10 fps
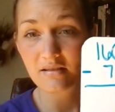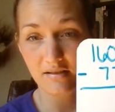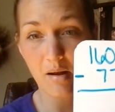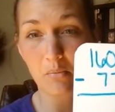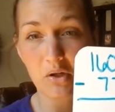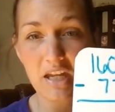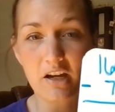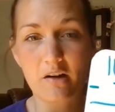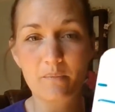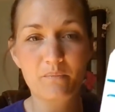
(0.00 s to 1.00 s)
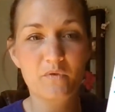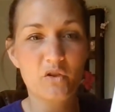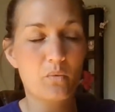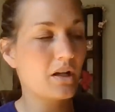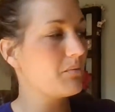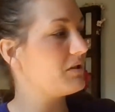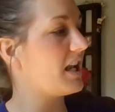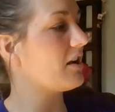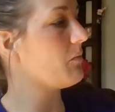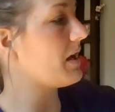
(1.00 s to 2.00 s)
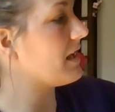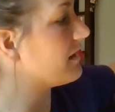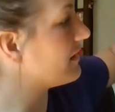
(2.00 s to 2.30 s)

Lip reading: number here. So we're going to take away